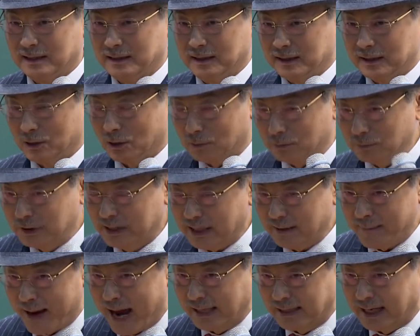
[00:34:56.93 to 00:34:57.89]
If this
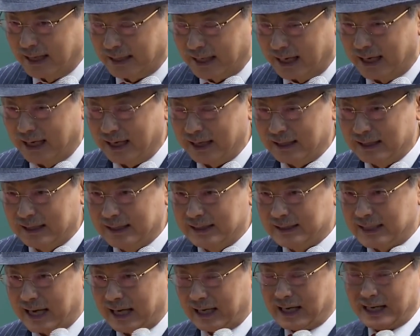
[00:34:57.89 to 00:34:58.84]
was a system in which you
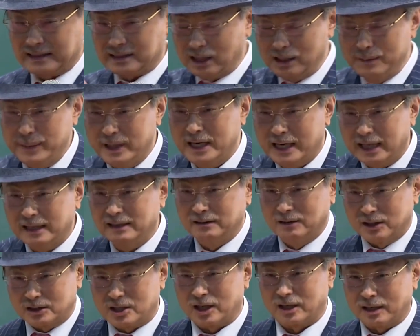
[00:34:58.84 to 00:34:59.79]
could only
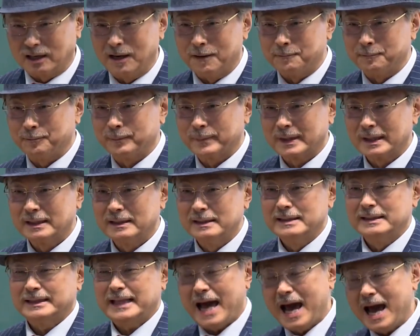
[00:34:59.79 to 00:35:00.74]
succeed
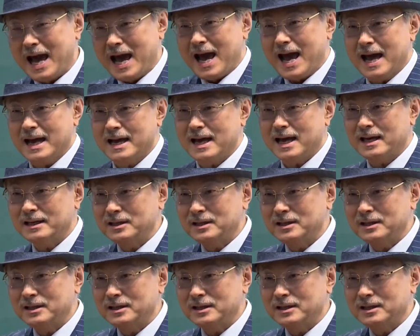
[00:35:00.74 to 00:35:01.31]
by being able to